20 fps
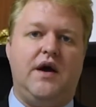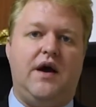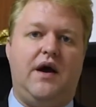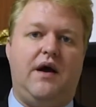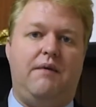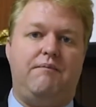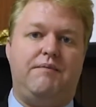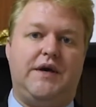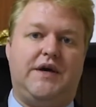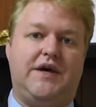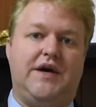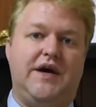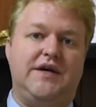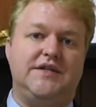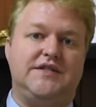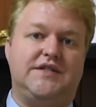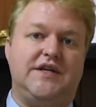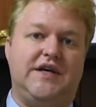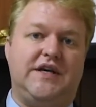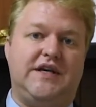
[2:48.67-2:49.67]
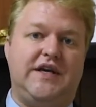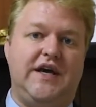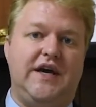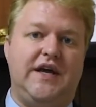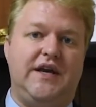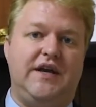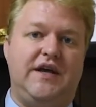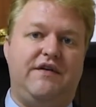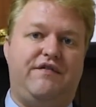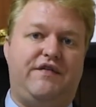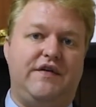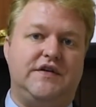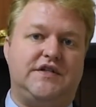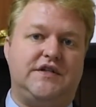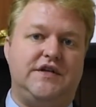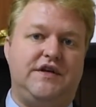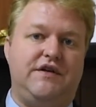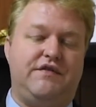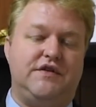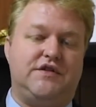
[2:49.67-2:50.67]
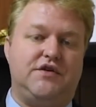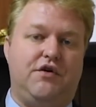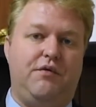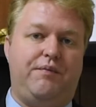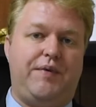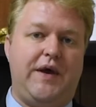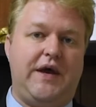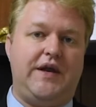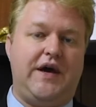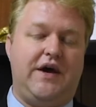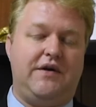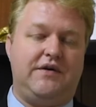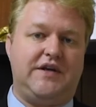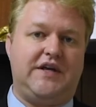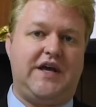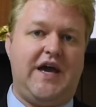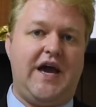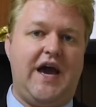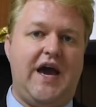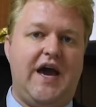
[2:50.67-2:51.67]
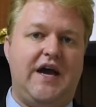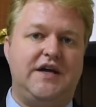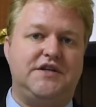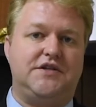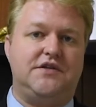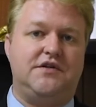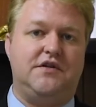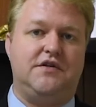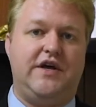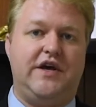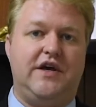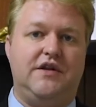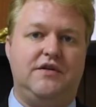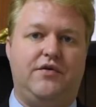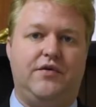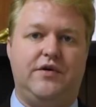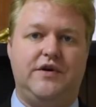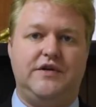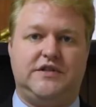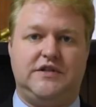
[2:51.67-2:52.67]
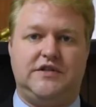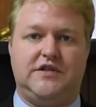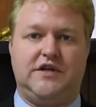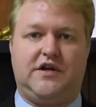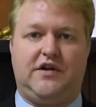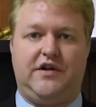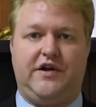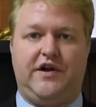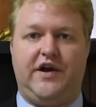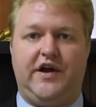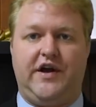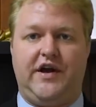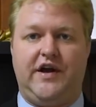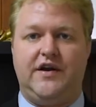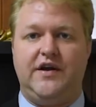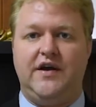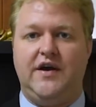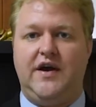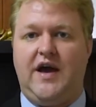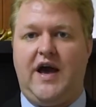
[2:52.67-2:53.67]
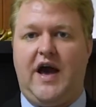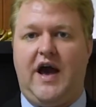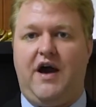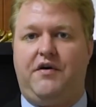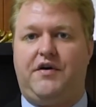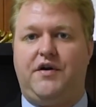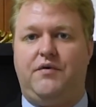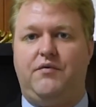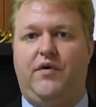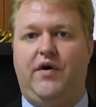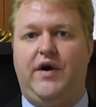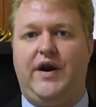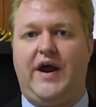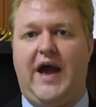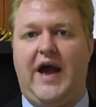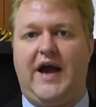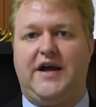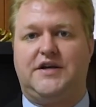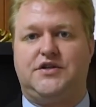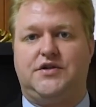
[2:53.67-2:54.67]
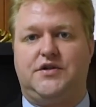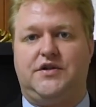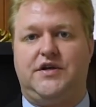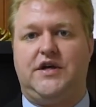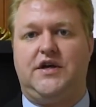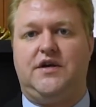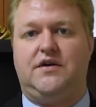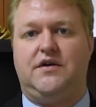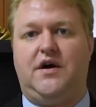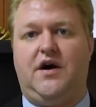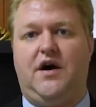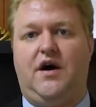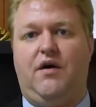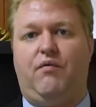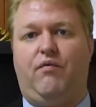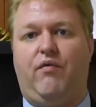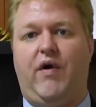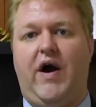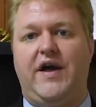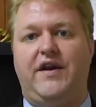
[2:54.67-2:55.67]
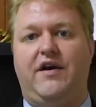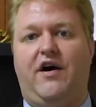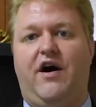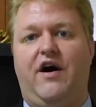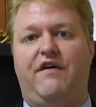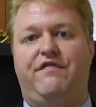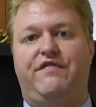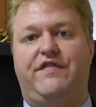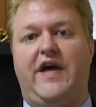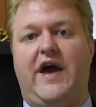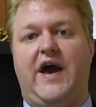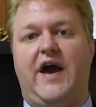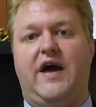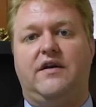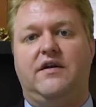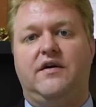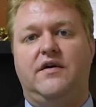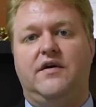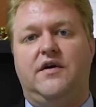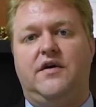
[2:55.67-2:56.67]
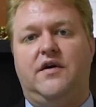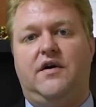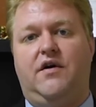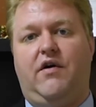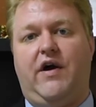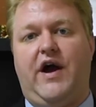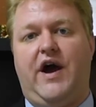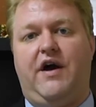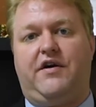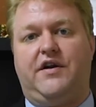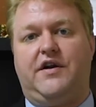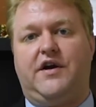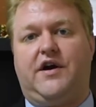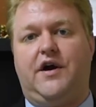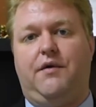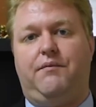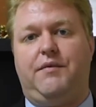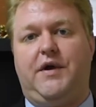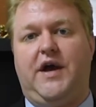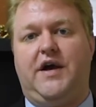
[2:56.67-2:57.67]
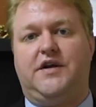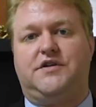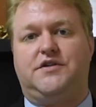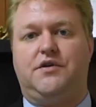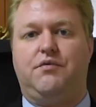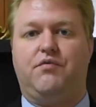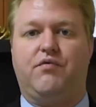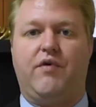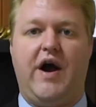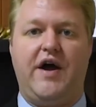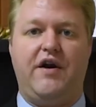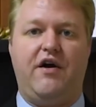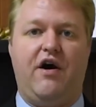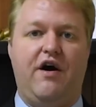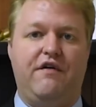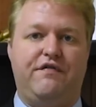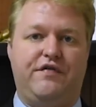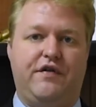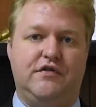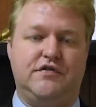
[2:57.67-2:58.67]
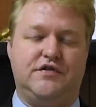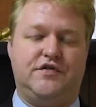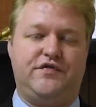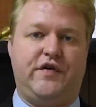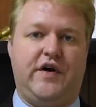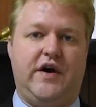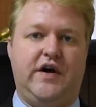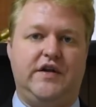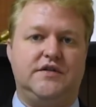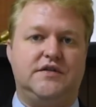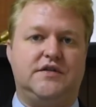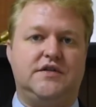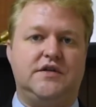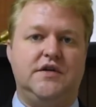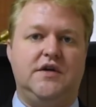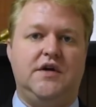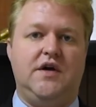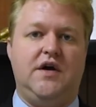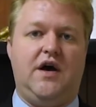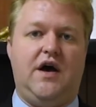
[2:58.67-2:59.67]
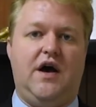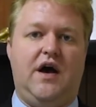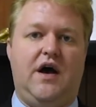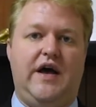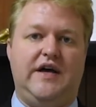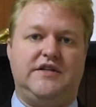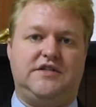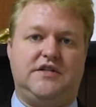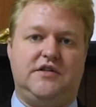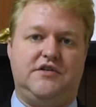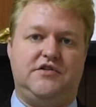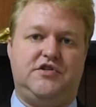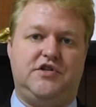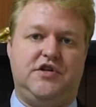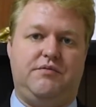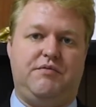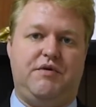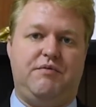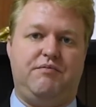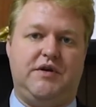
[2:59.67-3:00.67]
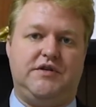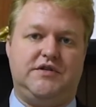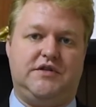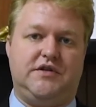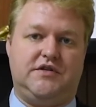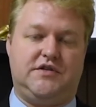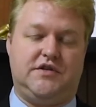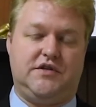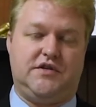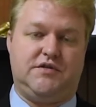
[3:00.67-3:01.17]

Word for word: uh, because again, if it's if it's all paid out in cash and the landlord isn't declaring it, how can one actually uh, write off that, or how can a company actually write off those funds uh, as a legitimate business